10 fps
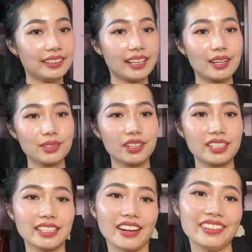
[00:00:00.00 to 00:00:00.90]
Yeah, so I
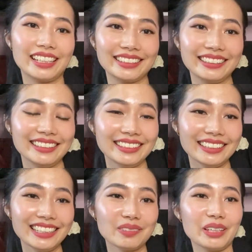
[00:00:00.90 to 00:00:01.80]
just carry it like
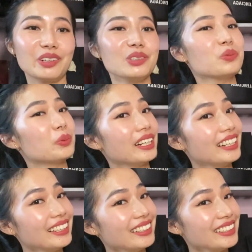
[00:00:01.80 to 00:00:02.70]
this when I go to
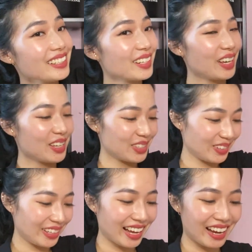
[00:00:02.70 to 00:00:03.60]
brunch. So
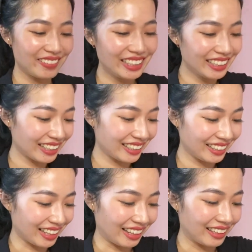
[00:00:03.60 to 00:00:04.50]
yeah, I really like
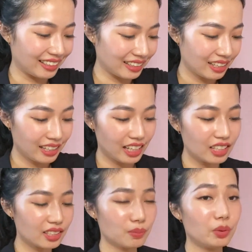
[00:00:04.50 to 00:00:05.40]
it and
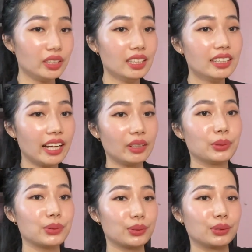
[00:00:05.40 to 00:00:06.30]
it's pretty light
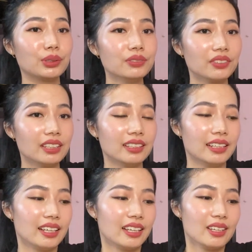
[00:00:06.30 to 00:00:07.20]
also.
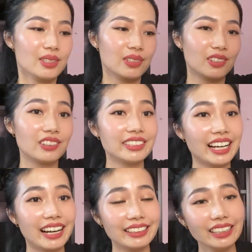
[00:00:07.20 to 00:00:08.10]
So
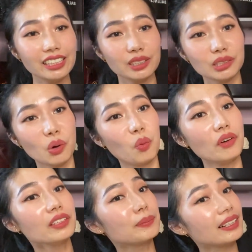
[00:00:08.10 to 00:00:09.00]
yeah, I think it's worth
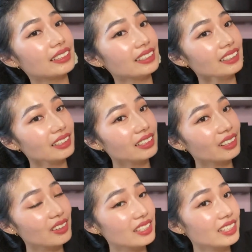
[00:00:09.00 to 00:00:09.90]
the money
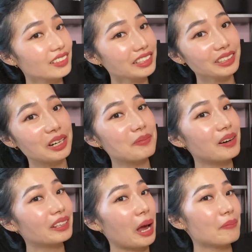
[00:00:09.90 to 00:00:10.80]
considering the
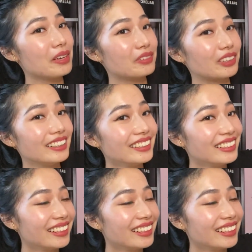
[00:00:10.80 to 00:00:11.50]
amount that I paid for it.